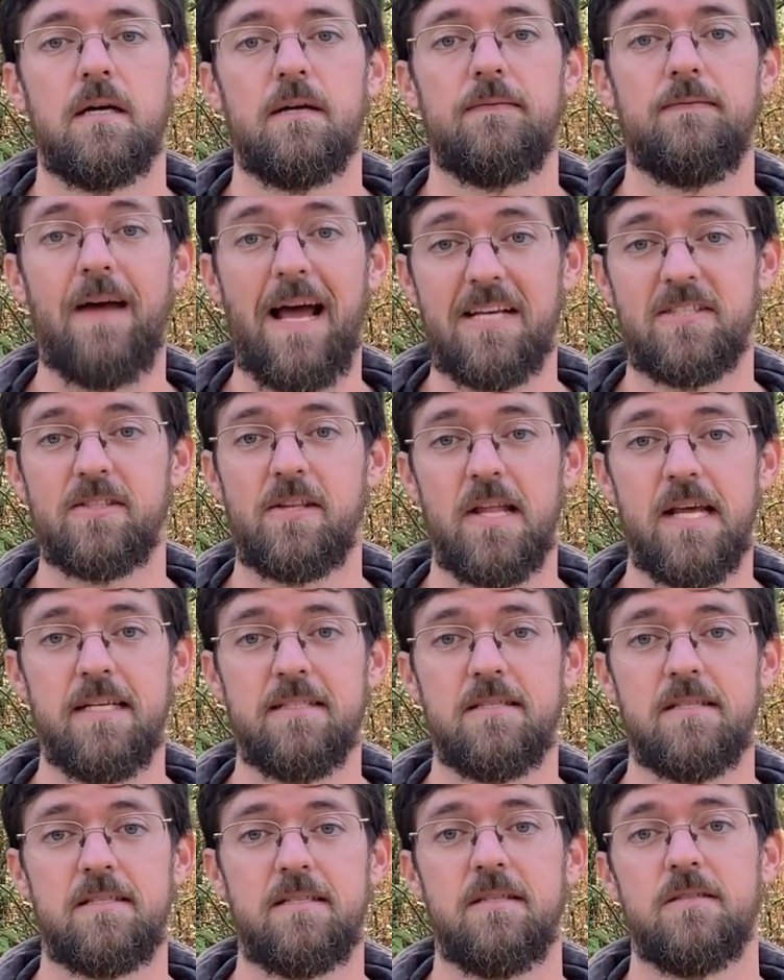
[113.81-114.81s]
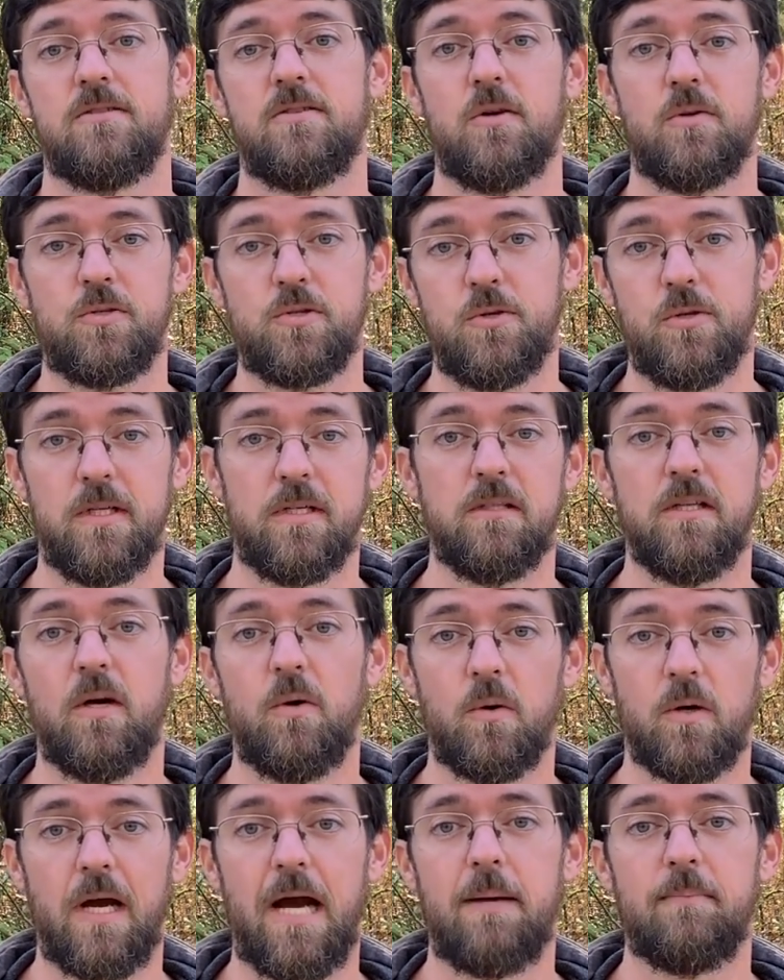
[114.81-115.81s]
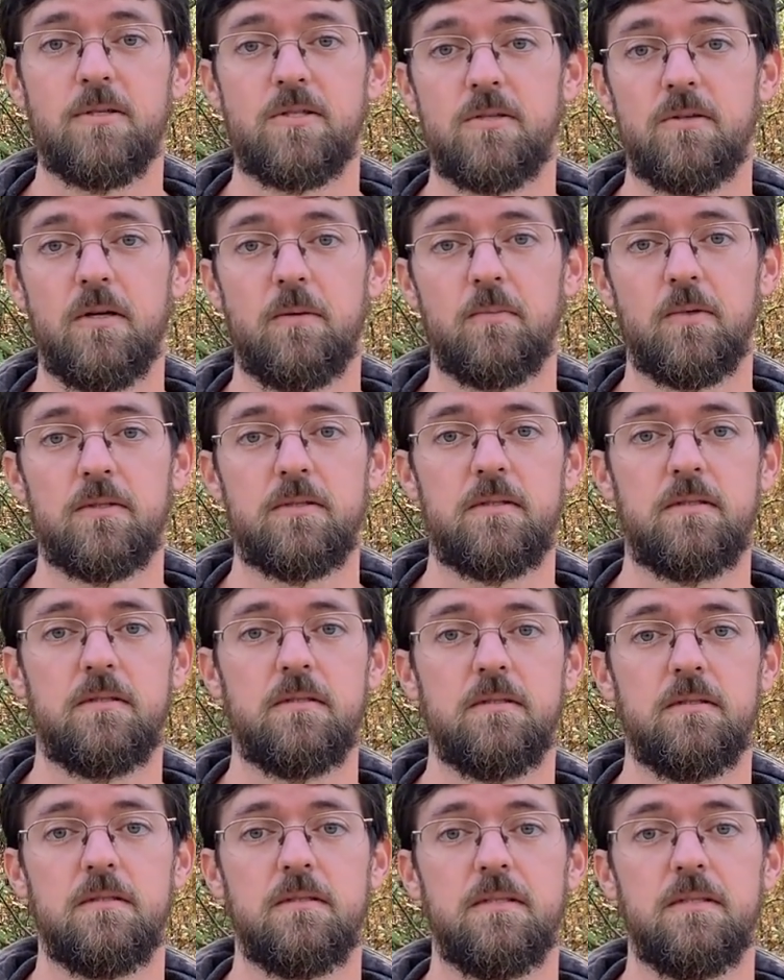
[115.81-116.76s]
Fast lens, so shooting lower aperture numbers,